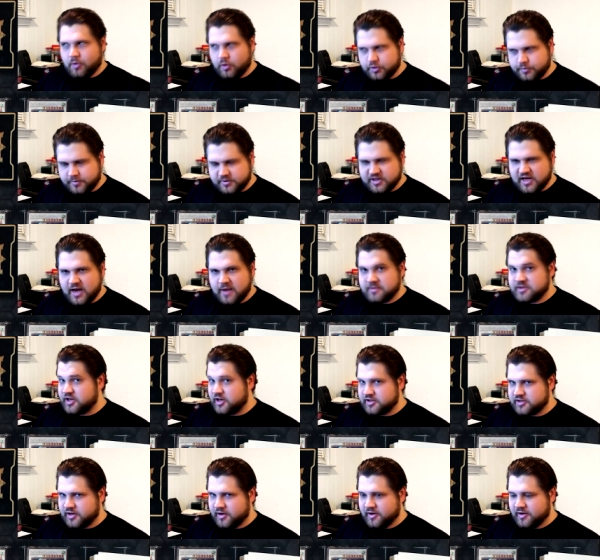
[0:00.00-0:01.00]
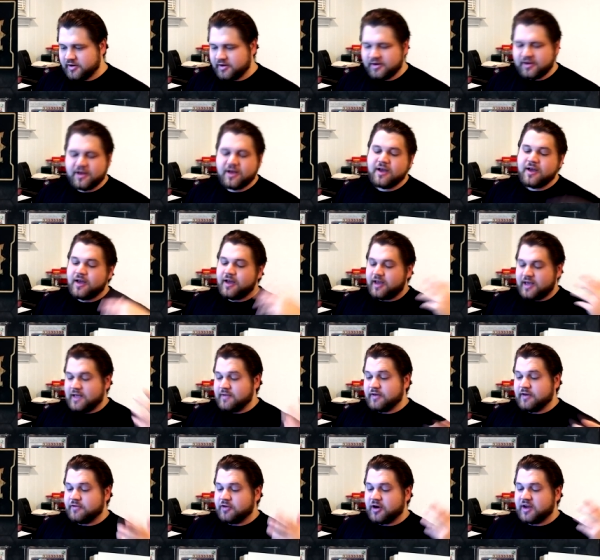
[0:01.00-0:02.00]
summon multiple times in a turn.
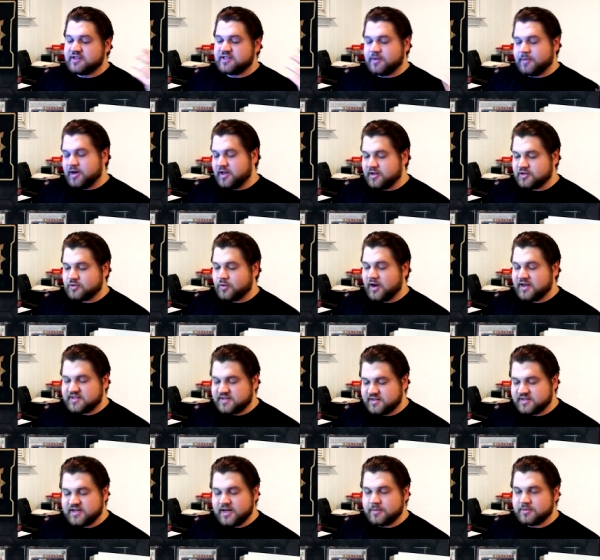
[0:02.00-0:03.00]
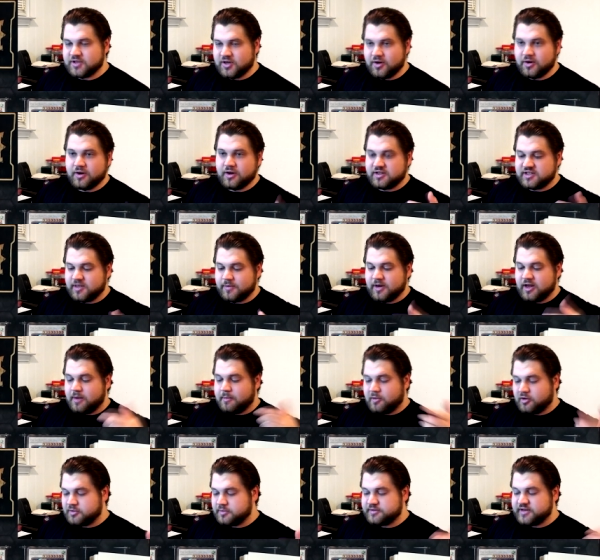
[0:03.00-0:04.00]
Even if you're not summoning it twice in the same turn,
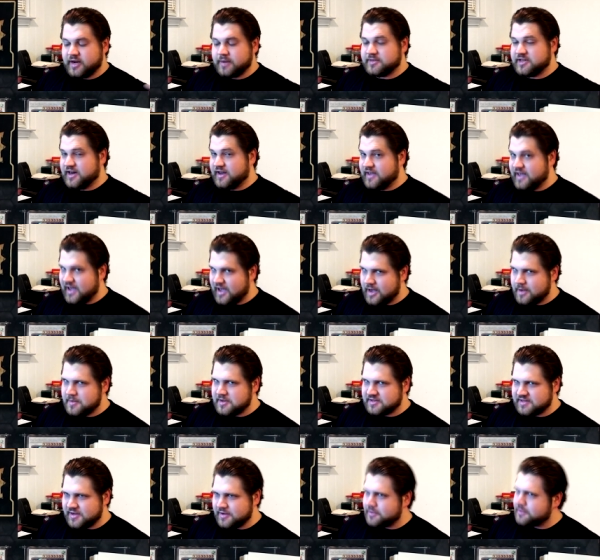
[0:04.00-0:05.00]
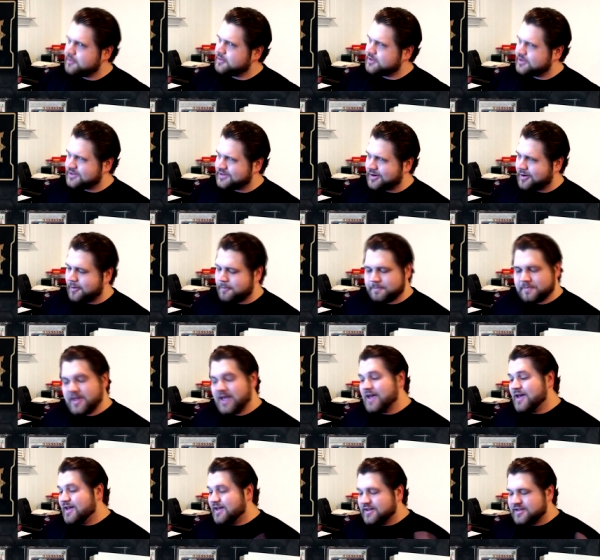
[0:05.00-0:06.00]
summoning it multiple times in a game is huge,
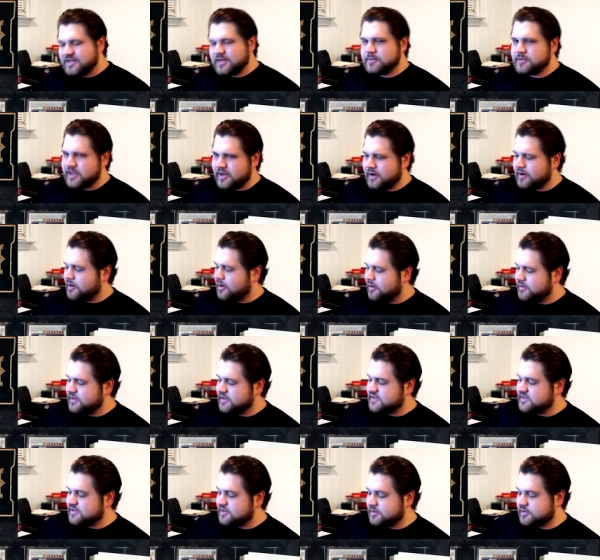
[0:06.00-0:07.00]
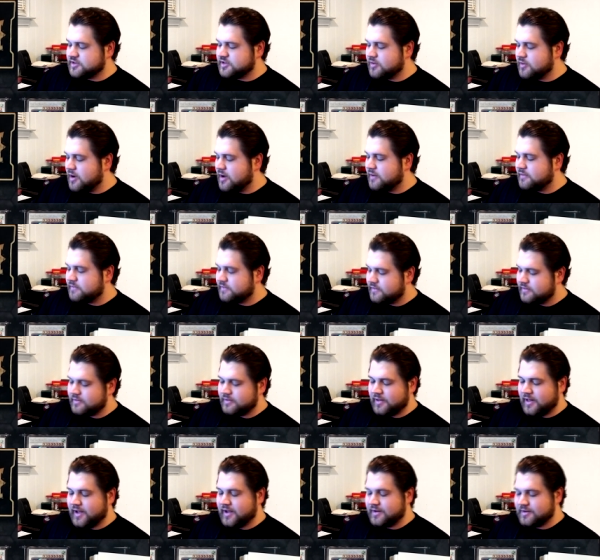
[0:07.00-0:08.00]
so seems like a card that's still a two
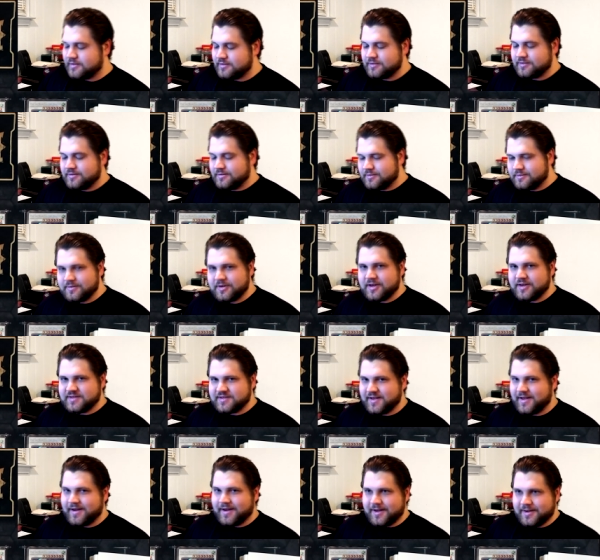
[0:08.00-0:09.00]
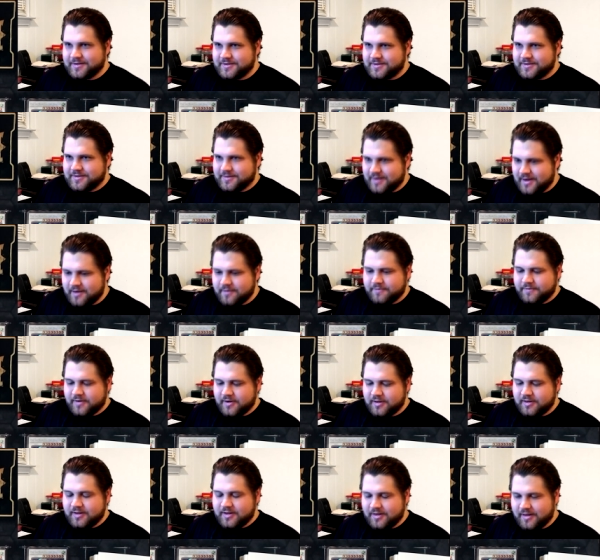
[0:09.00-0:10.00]
of, like, because, like, it's
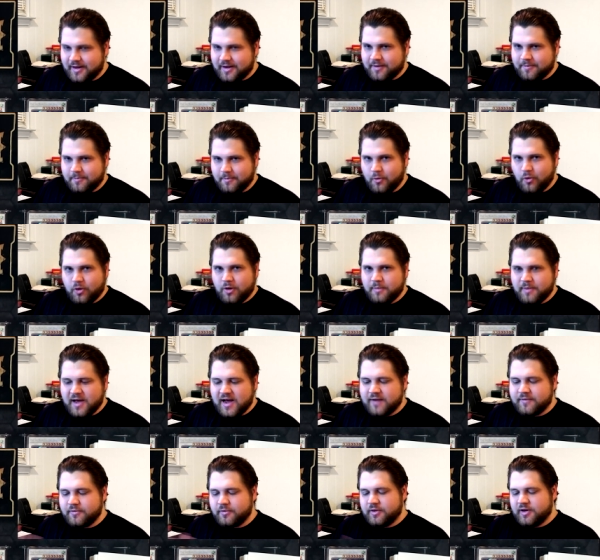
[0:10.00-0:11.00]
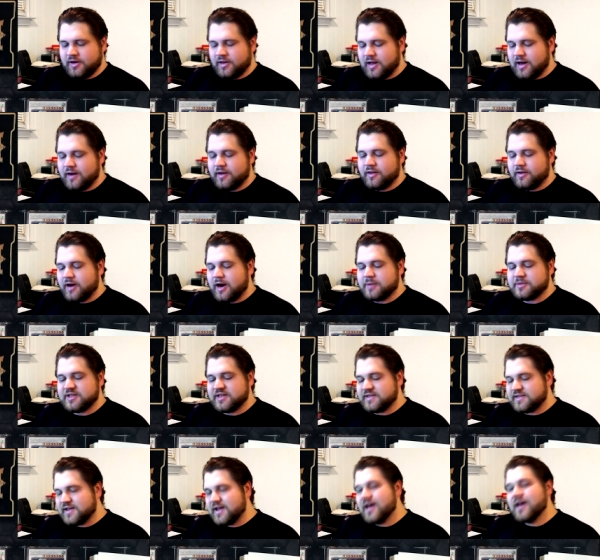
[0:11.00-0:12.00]
infinitely, like, more impactful than a lot of
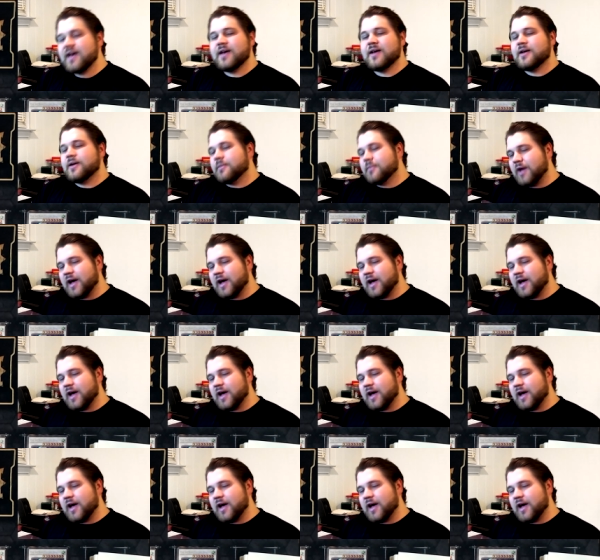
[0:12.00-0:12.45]
other options.